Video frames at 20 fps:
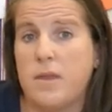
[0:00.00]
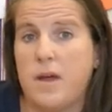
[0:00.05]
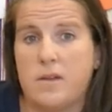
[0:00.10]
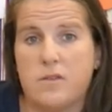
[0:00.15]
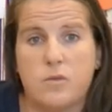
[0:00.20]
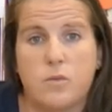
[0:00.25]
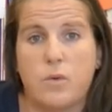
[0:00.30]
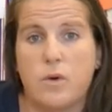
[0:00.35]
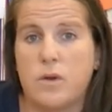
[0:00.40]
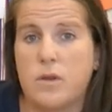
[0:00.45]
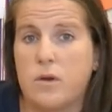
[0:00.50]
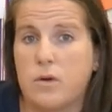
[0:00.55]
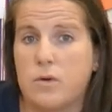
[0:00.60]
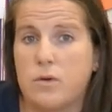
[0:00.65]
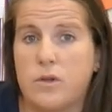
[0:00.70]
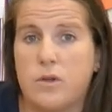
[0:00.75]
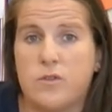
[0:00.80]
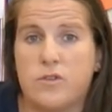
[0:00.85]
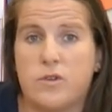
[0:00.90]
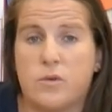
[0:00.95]
That's where
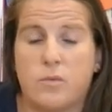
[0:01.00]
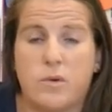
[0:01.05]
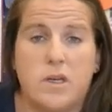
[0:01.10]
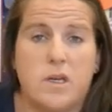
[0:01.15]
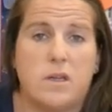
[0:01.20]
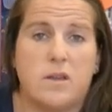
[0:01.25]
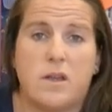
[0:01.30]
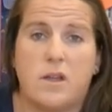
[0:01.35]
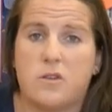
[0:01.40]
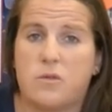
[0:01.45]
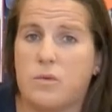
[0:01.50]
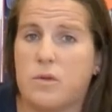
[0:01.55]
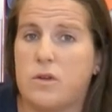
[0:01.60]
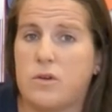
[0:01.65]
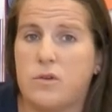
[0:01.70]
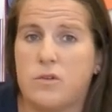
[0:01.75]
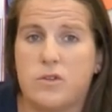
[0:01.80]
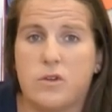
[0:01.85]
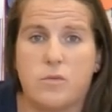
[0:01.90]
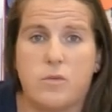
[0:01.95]
they're used to reading, that's where
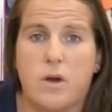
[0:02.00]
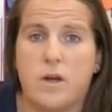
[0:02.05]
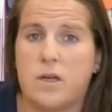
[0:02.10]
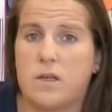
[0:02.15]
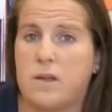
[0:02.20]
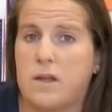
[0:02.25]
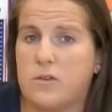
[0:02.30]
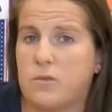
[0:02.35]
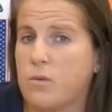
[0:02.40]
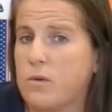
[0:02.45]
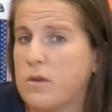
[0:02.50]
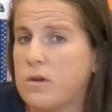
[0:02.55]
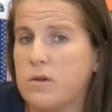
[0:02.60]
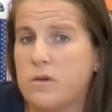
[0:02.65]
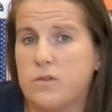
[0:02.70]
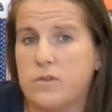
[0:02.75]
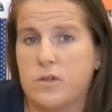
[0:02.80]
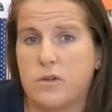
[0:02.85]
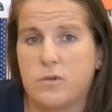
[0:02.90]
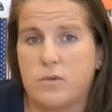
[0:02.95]
they're used to writing, that's where they're
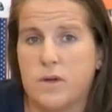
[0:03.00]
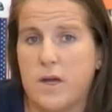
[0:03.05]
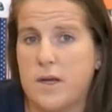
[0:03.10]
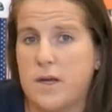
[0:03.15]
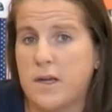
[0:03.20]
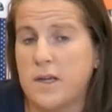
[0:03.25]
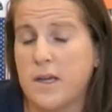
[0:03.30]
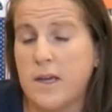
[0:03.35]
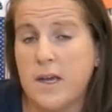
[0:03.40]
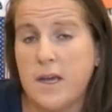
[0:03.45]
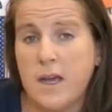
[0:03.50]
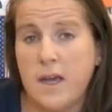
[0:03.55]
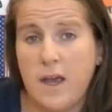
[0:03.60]
used to creating.